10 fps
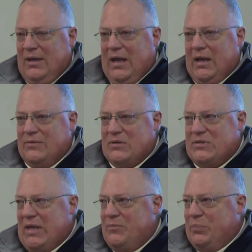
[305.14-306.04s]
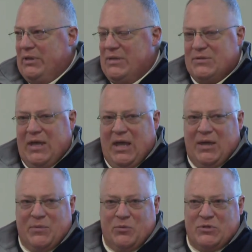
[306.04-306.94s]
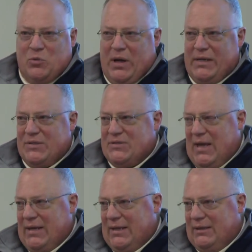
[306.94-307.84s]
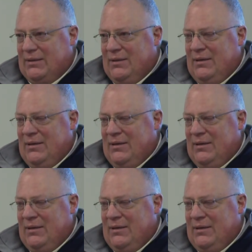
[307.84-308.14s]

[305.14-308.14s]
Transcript: And the state police came. It was quite exciting